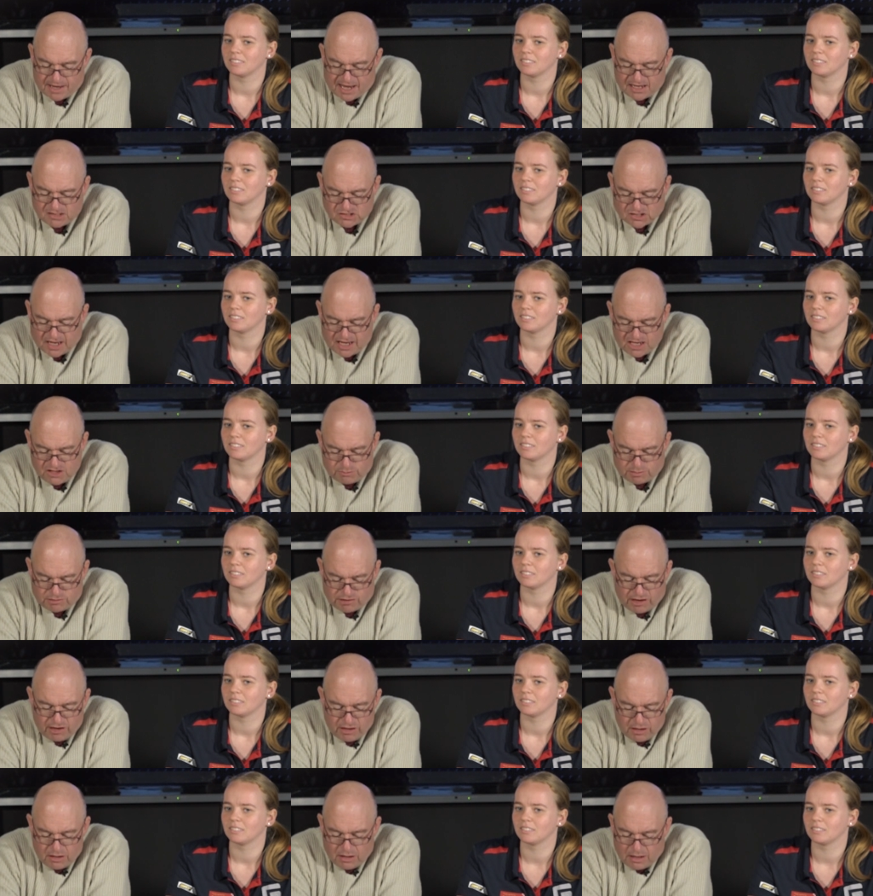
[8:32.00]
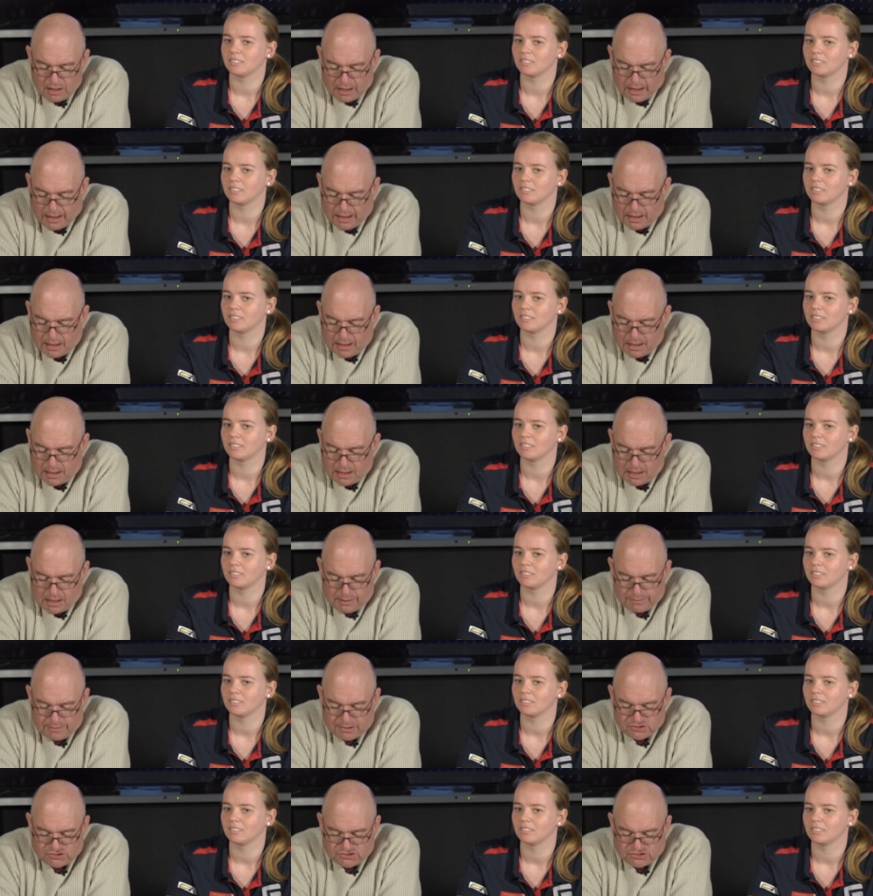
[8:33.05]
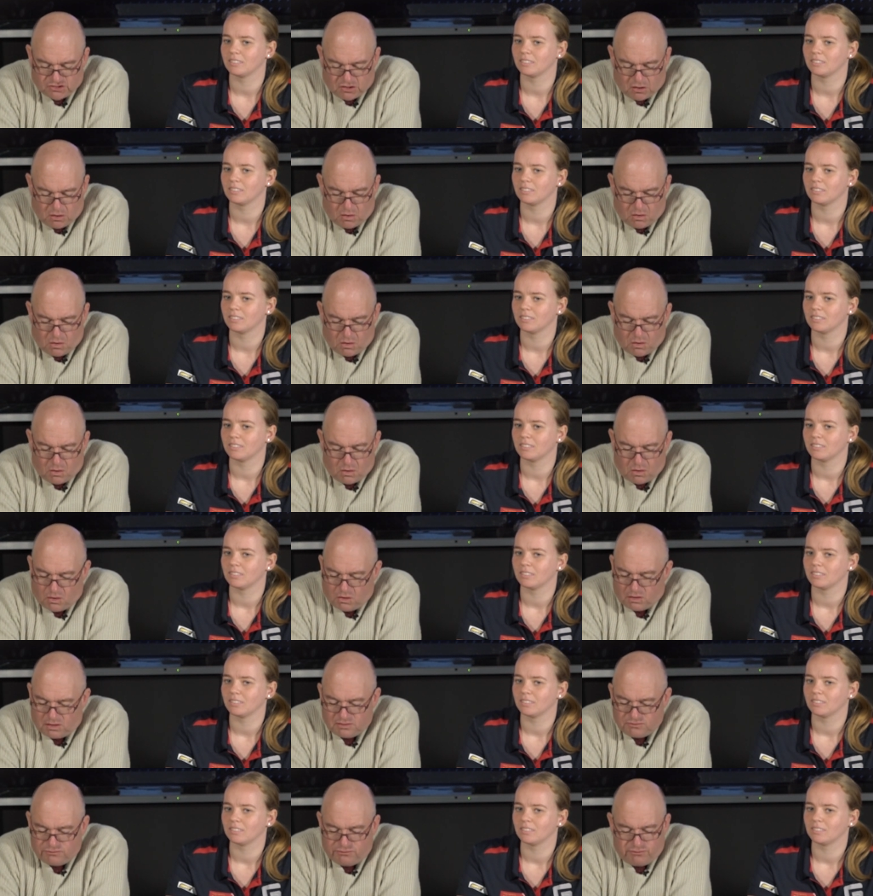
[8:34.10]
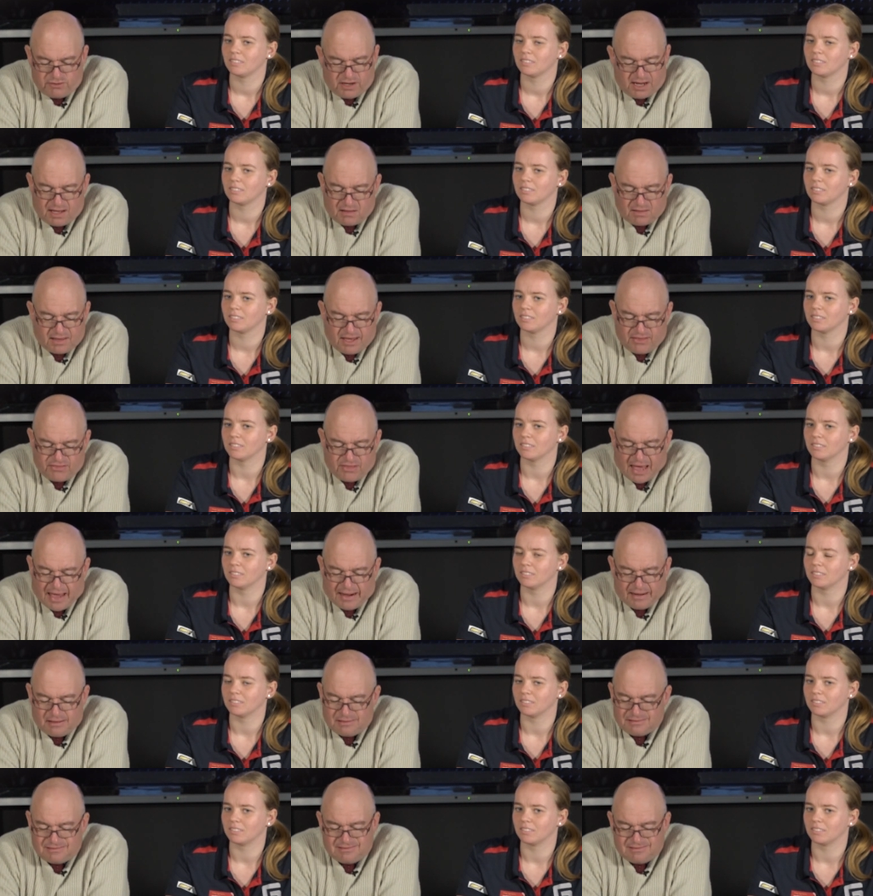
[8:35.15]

Speaker 1: against Keysborough, uh, so really that